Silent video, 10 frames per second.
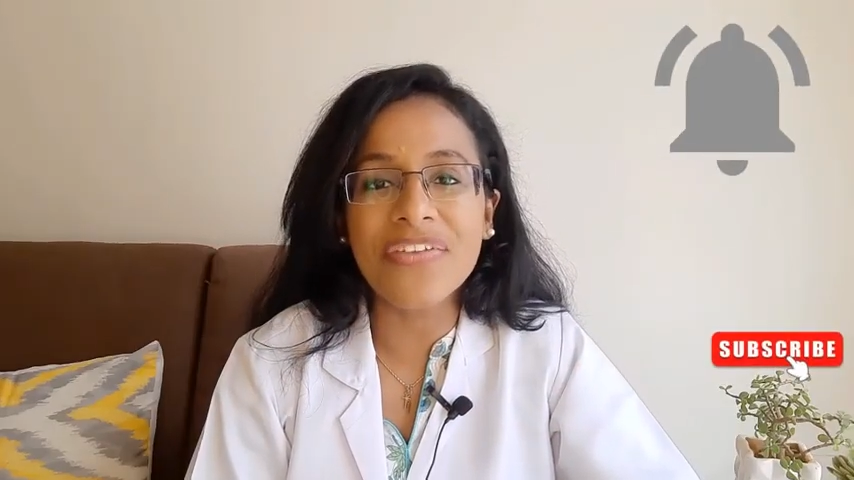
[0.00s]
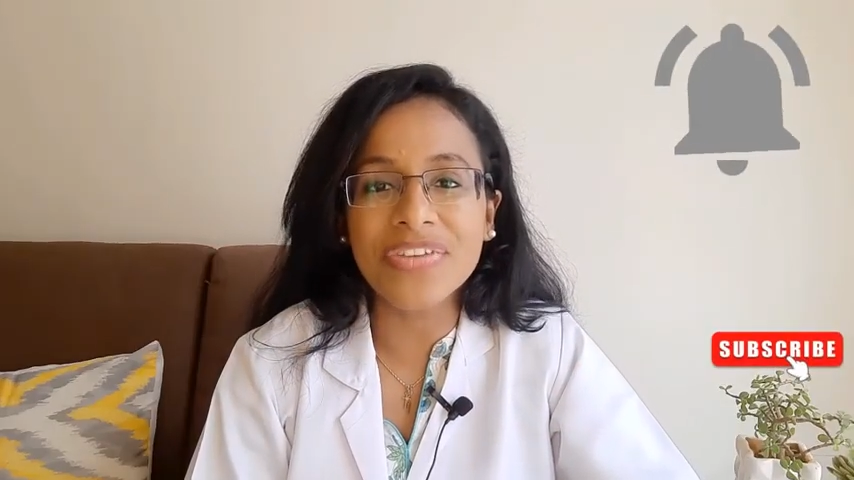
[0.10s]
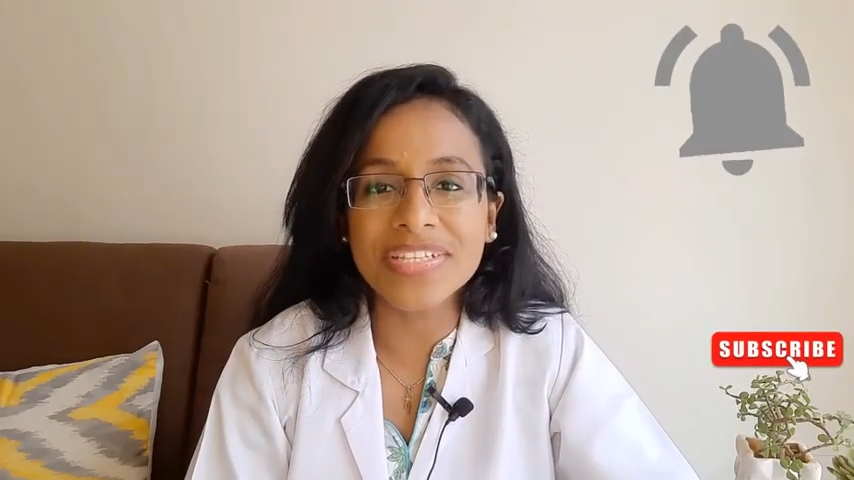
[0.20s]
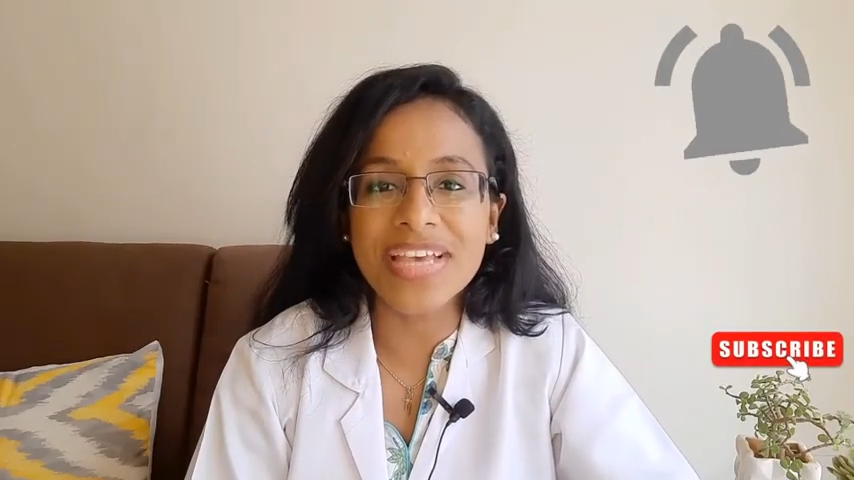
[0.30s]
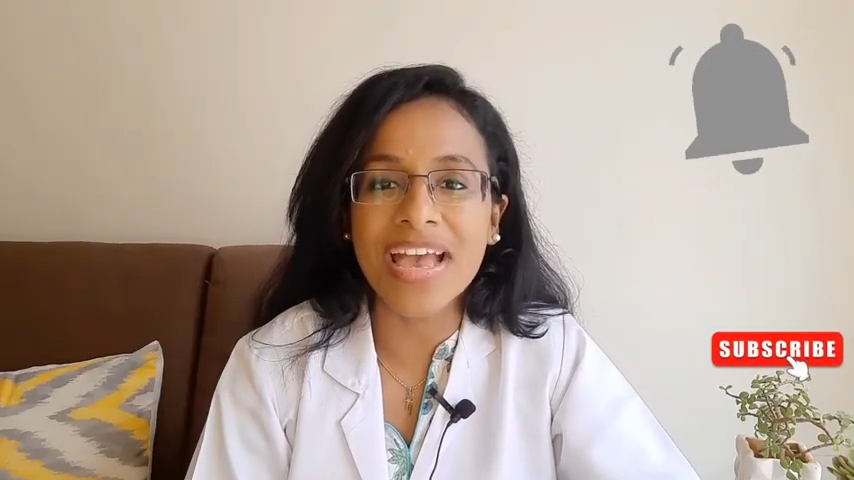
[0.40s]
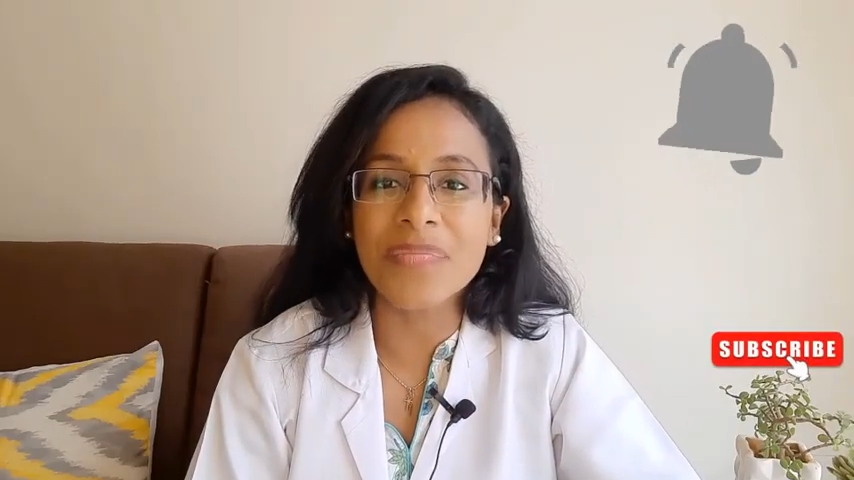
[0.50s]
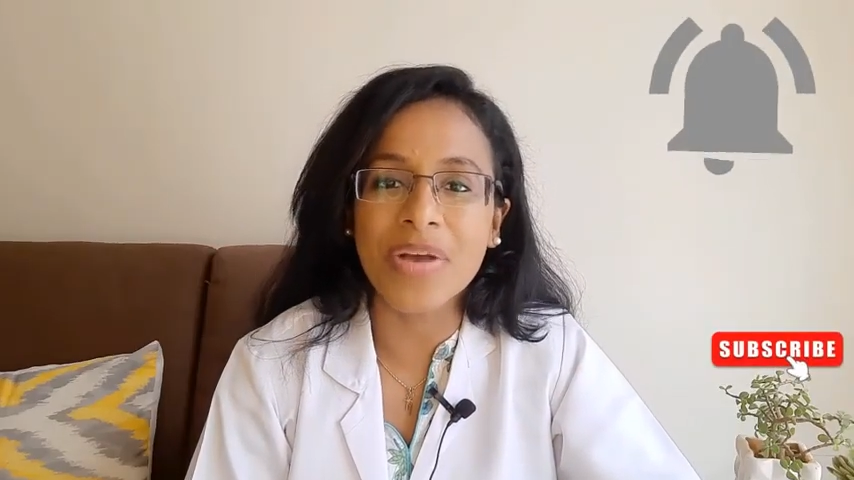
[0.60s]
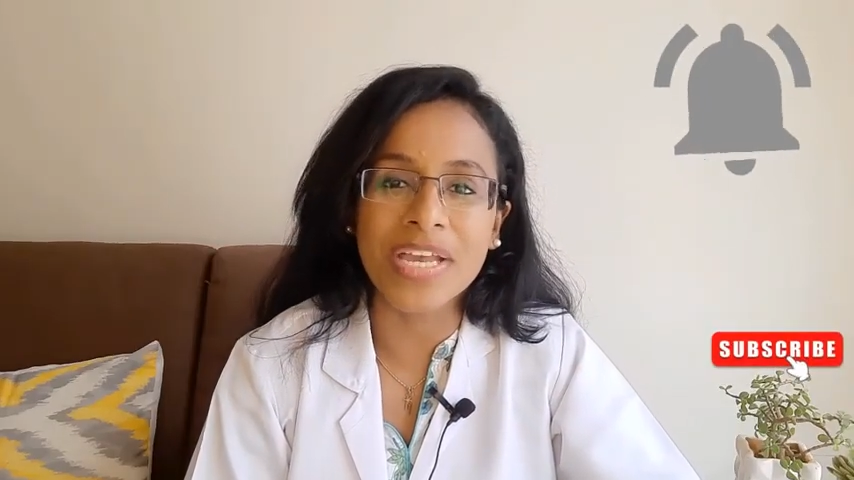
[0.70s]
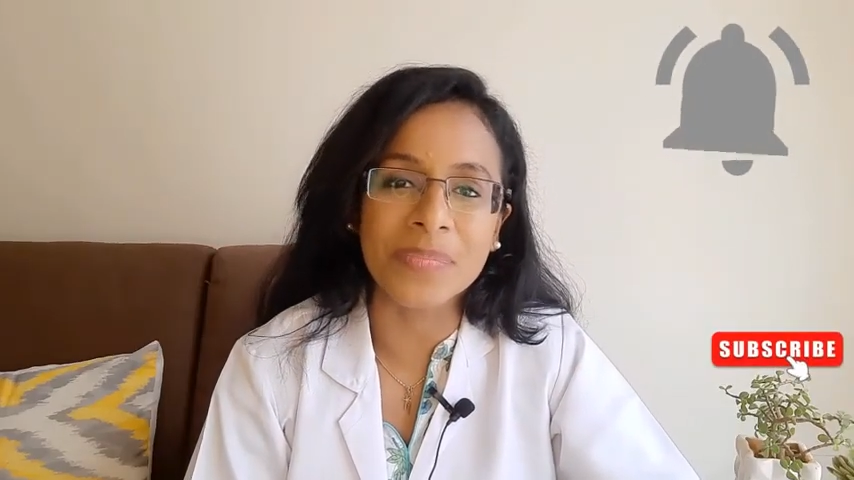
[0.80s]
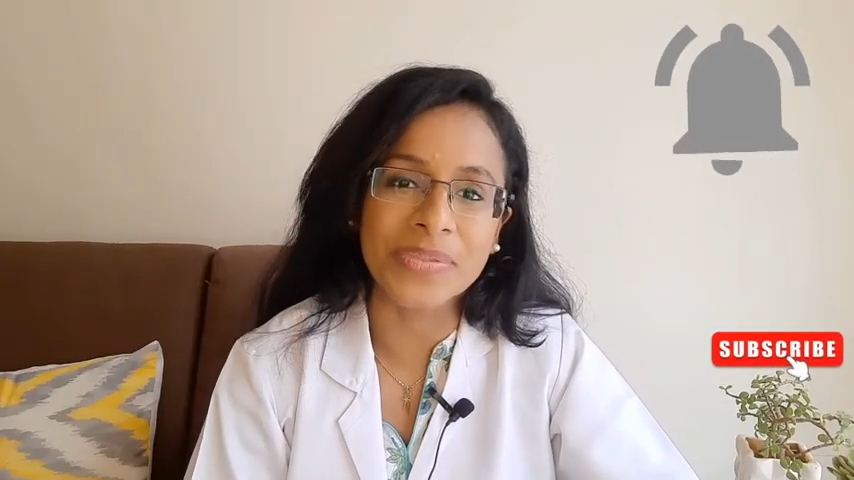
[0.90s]
every
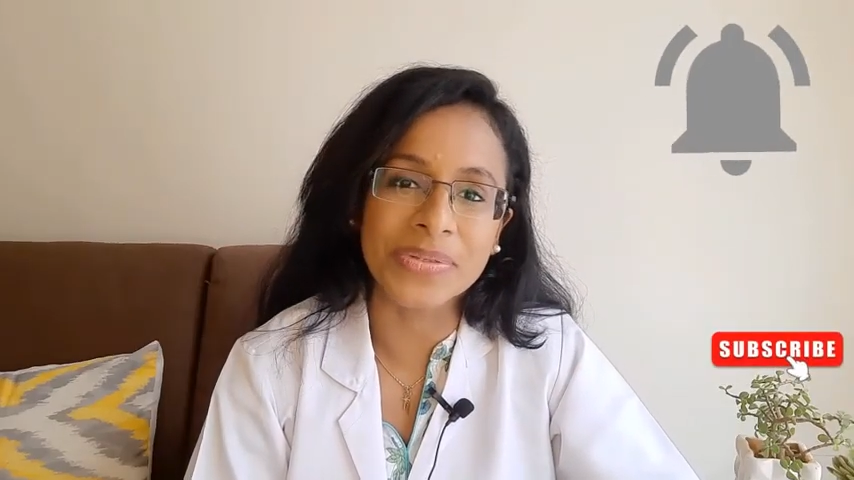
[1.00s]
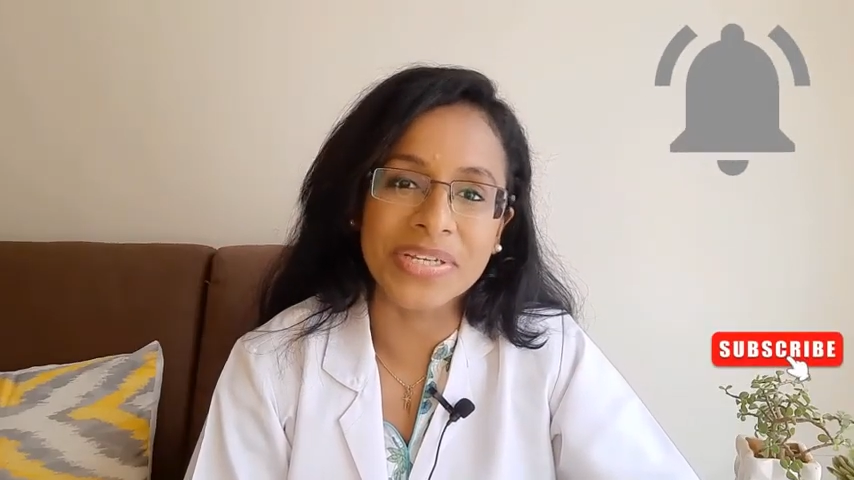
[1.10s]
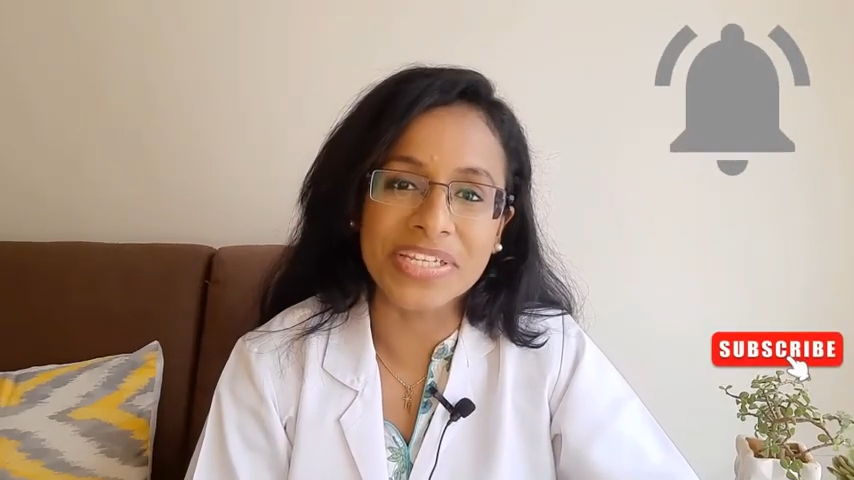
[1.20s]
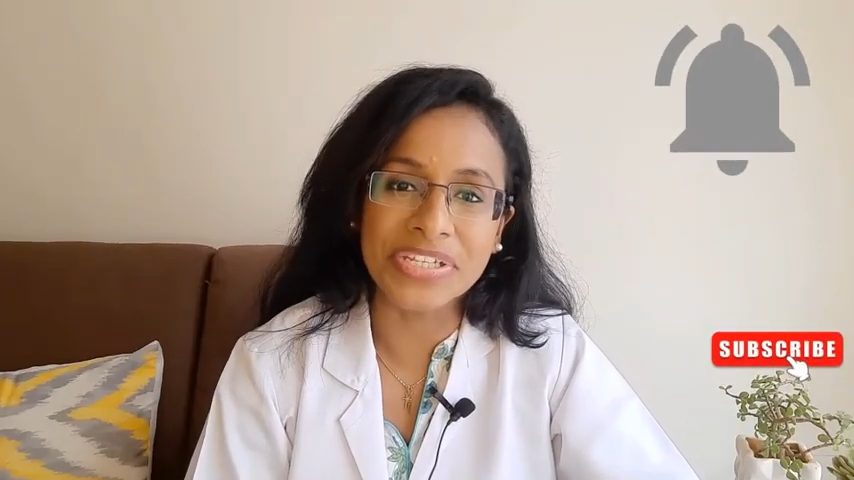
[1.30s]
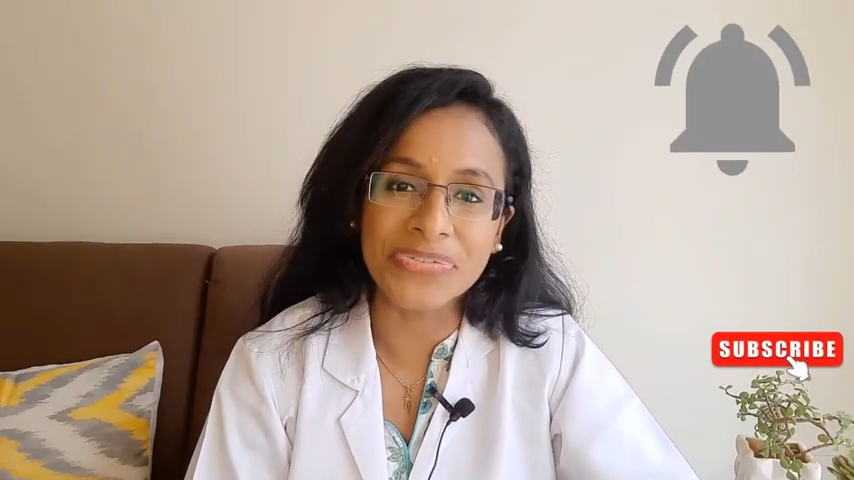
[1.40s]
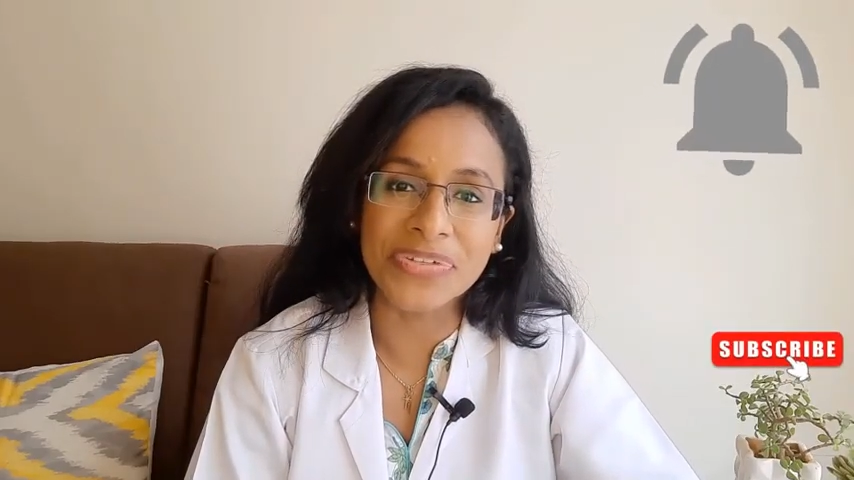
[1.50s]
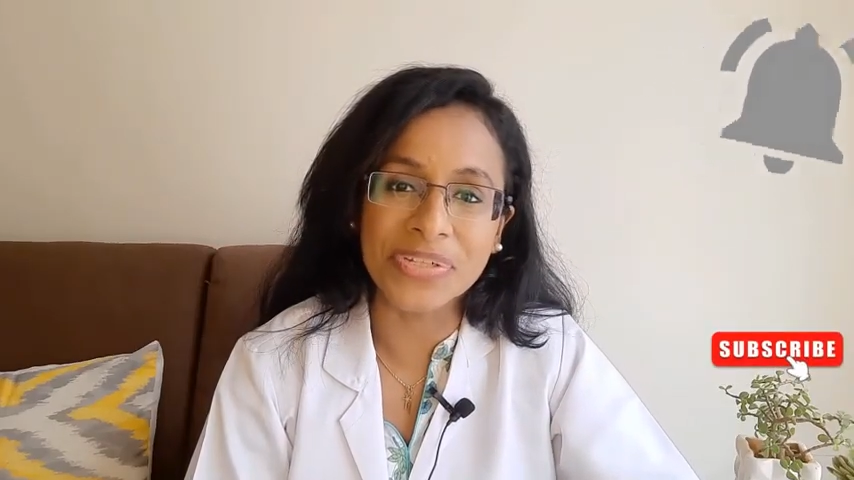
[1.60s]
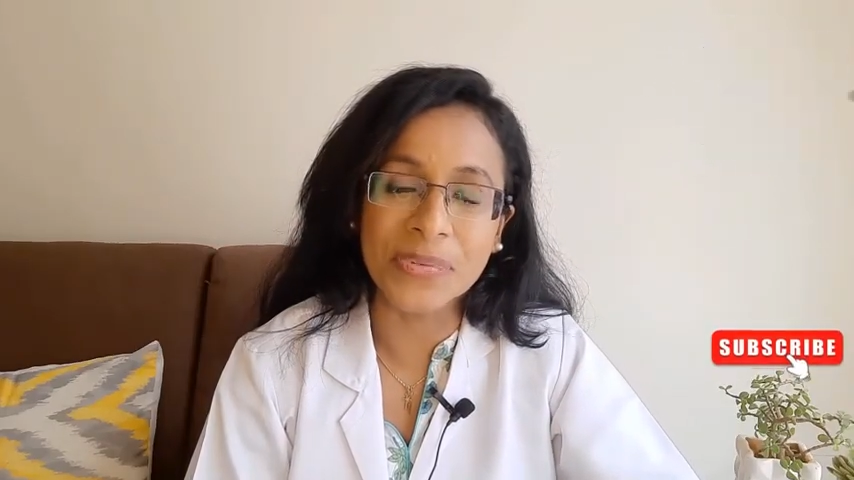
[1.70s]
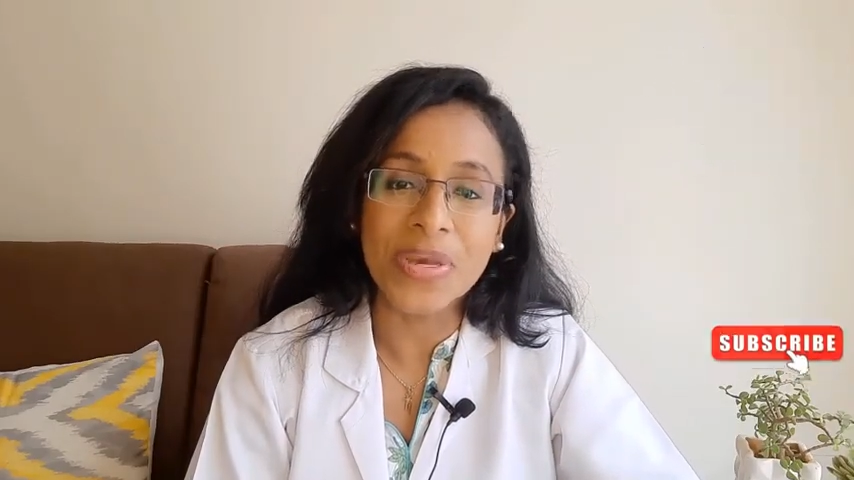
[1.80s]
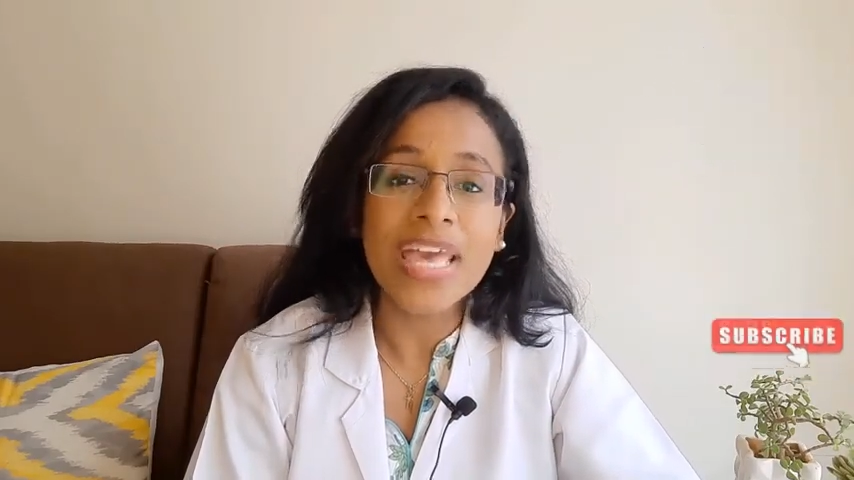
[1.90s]
time I upload a new
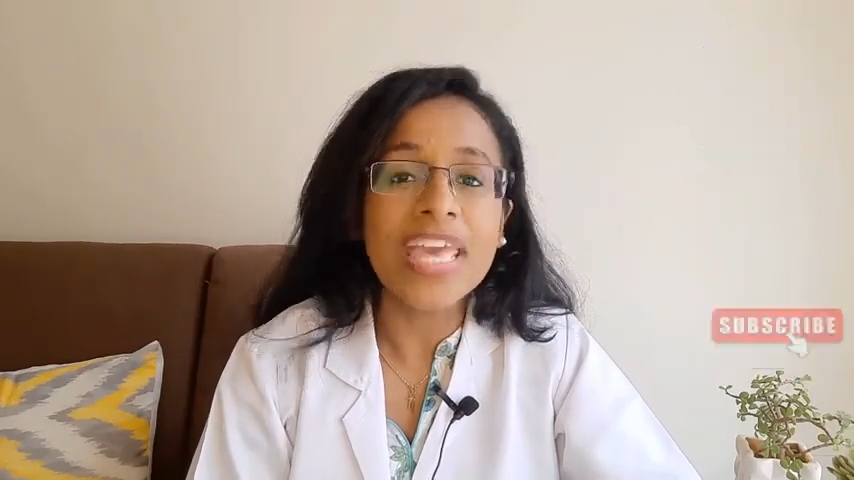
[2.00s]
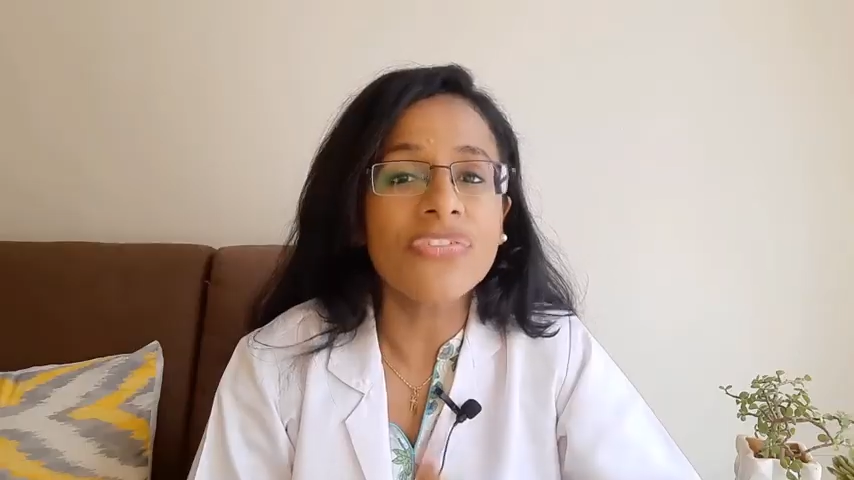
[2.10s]
video.